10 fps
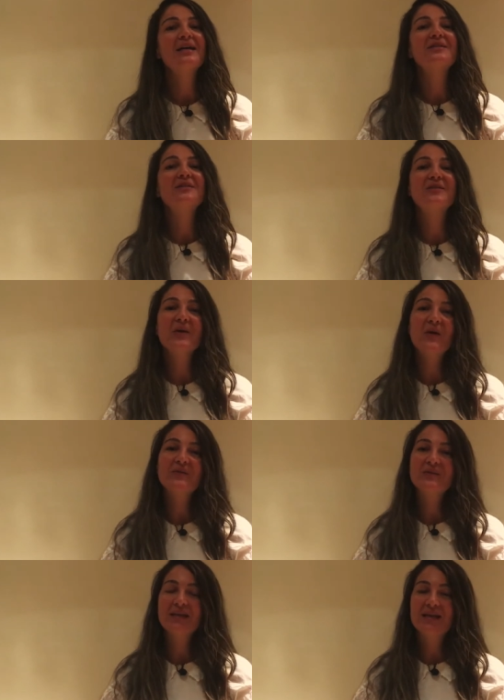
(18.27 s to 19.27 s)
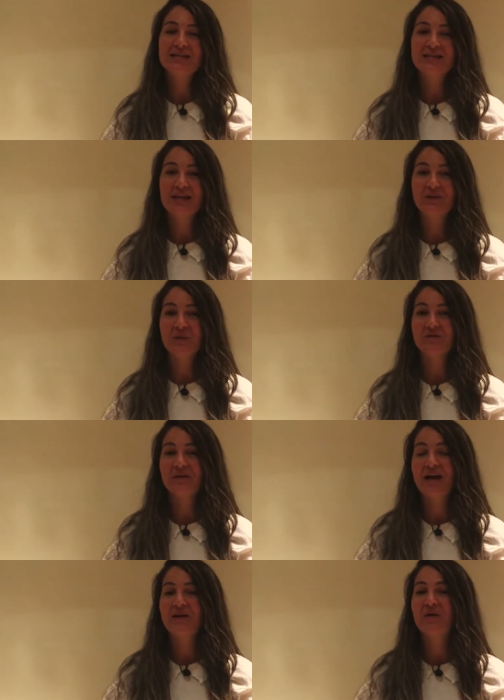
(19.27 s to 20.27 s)
So today is day 12.
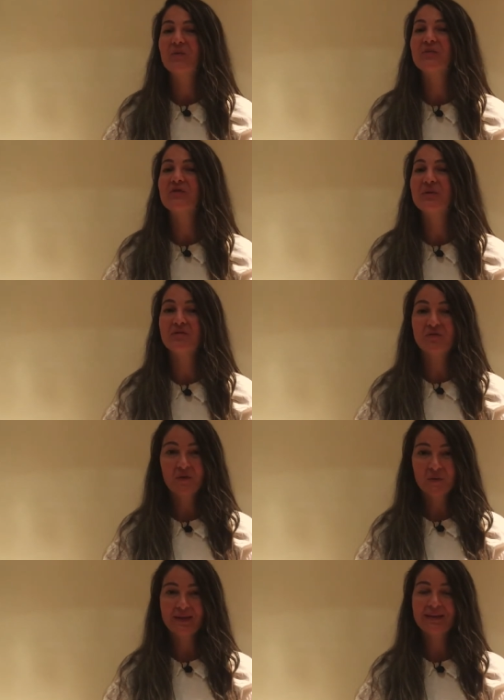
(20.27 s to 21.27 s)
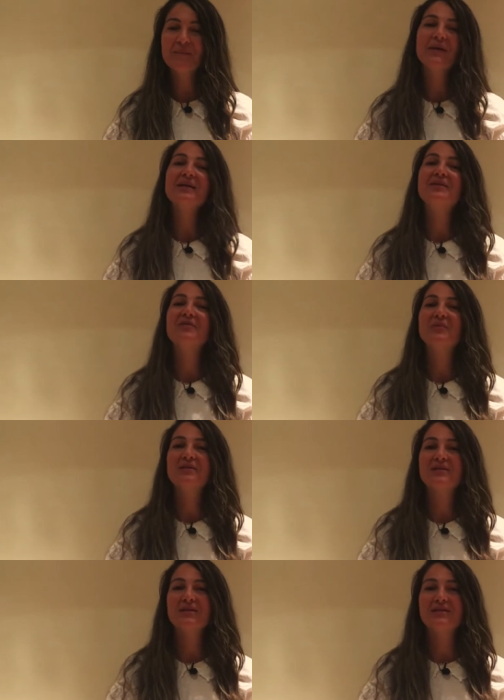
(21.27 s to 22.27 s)
I hope you've been following them and you've been
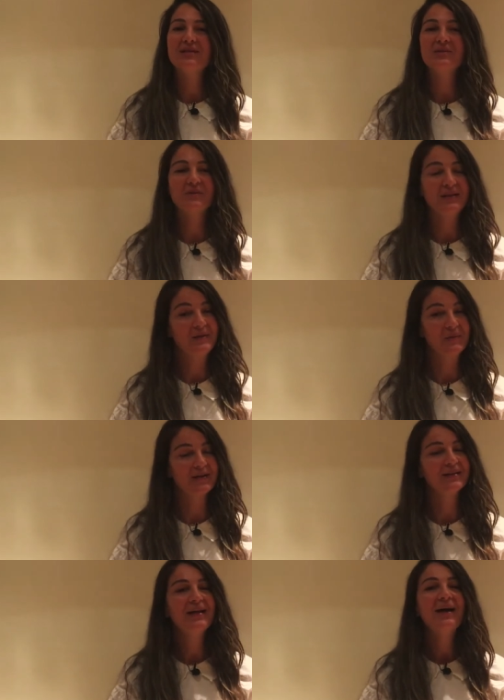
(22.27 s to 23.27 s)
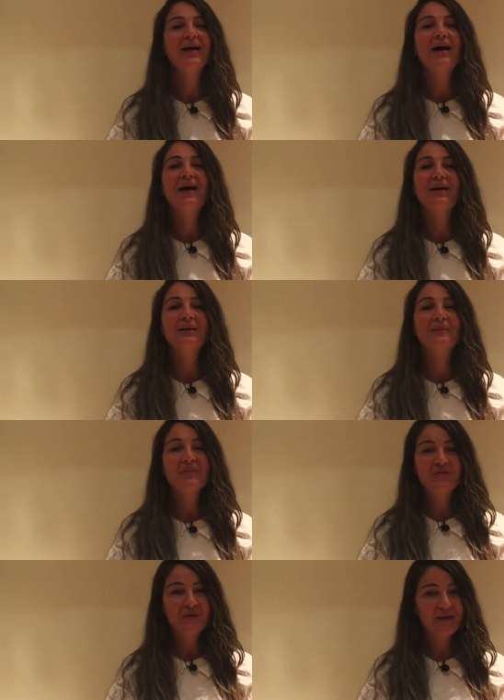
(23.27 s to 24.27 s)
studying really well. Um,
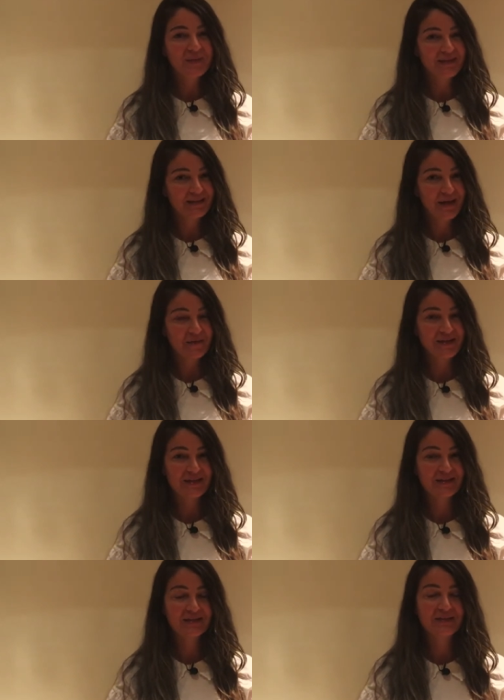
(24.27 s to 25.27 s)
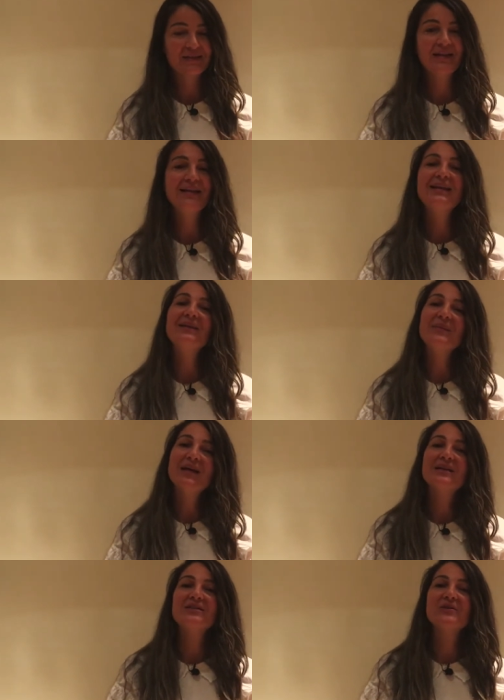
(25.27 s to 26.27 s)
before I begin our lesson today, let me
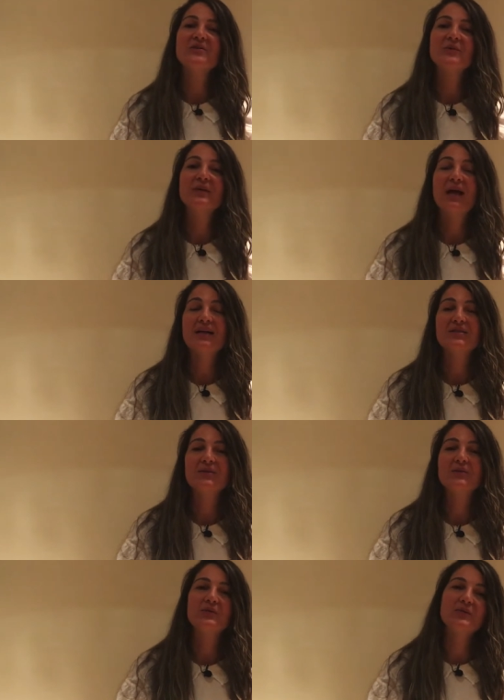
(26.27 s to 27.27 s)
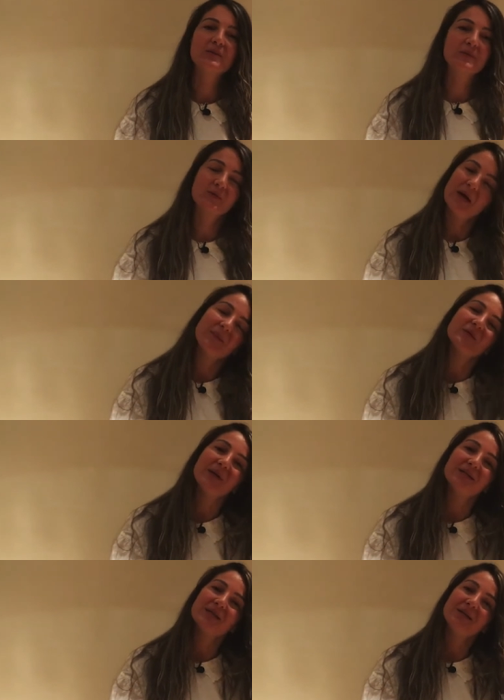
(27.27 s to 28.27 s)
as usual ask you to subscribe to my
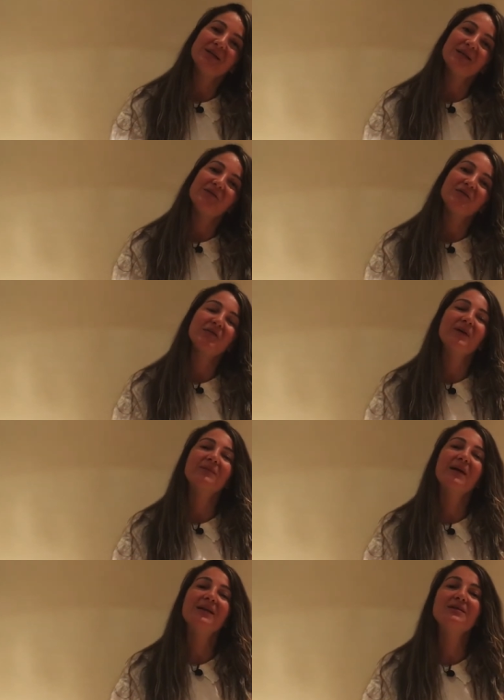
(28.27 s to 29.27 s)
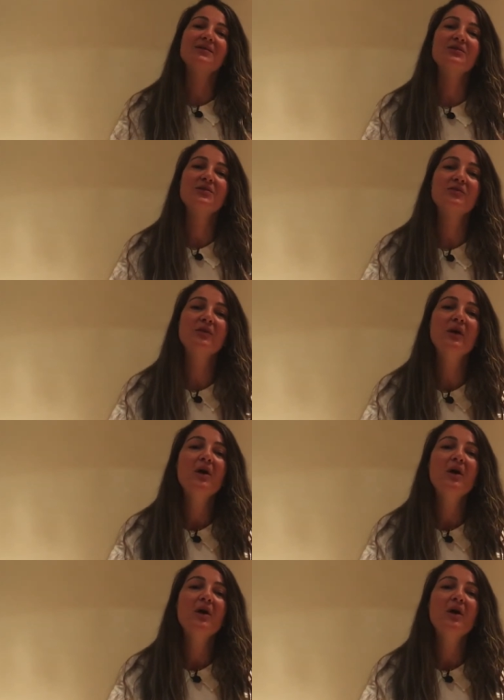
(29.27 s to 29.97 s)
channel if you find my lessons useful.